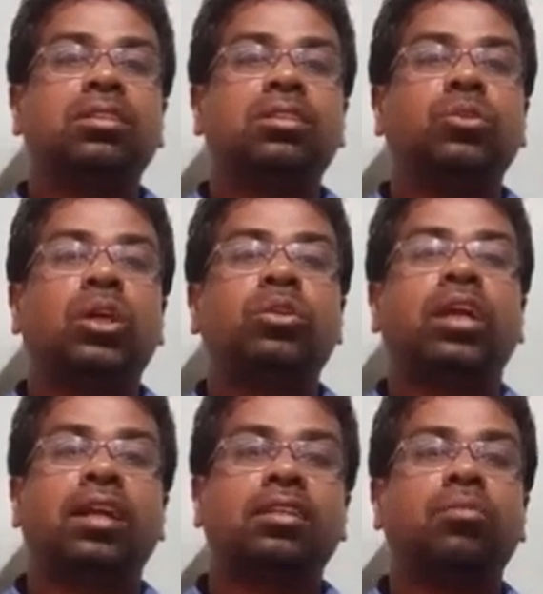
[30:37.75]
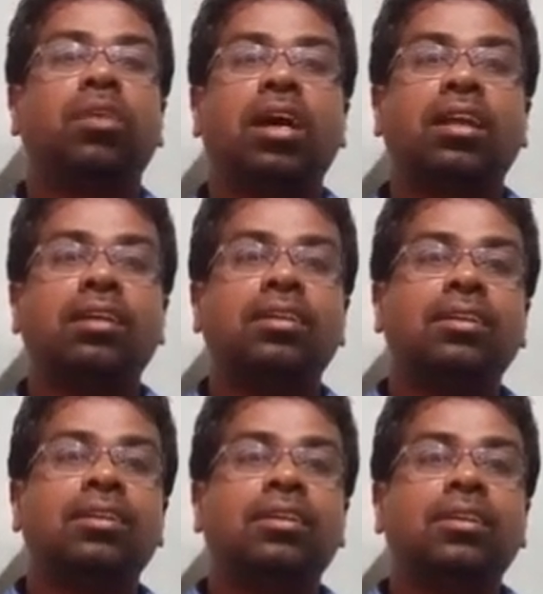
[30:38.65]
Because you would have
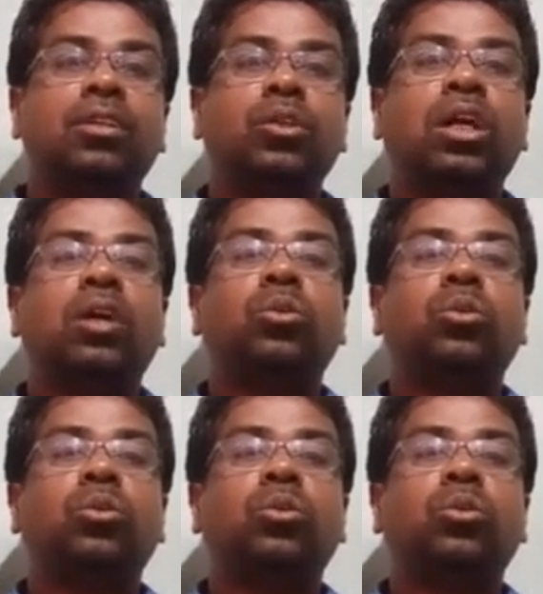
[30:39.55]
shared somewhere,